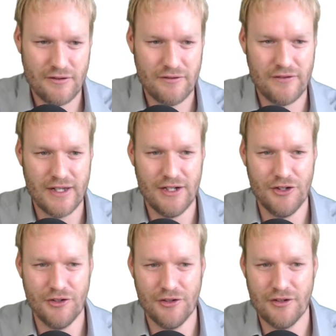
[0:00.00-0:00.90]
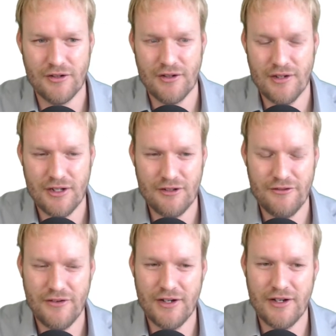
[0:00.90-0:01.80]
value
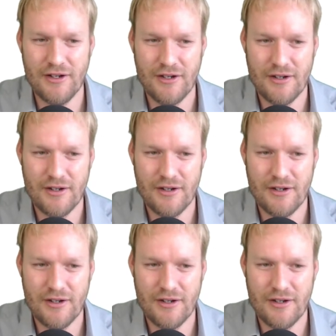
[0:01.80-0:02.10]
alpha.